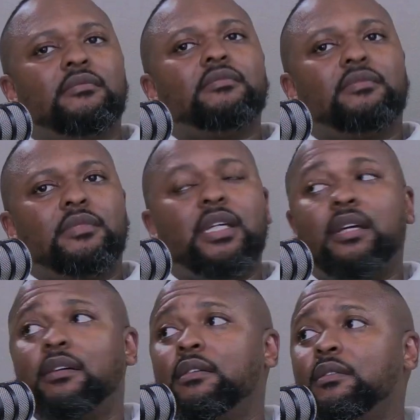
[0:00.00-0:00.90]
It's money
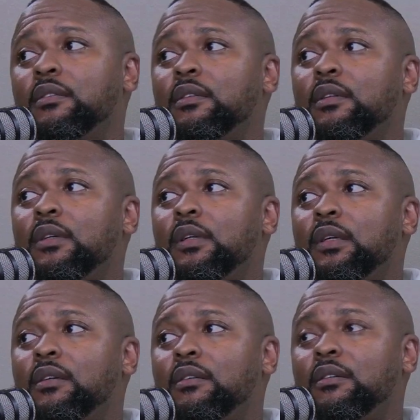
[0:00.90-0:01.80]
not being dangled as
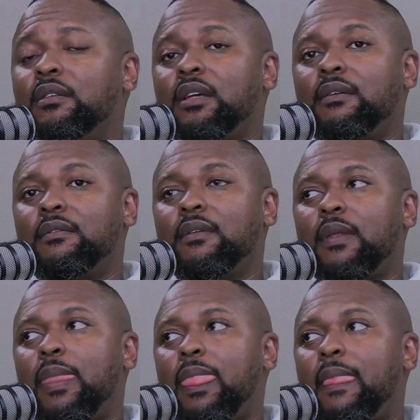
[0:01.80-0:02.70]
well to go. You could
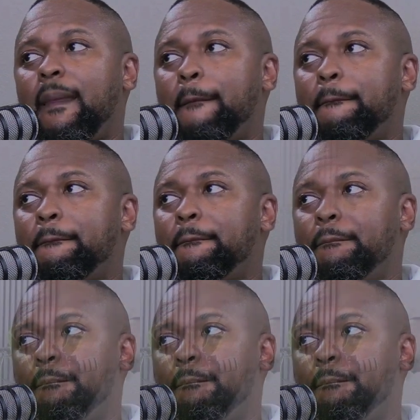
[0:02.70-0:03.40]
potentially make,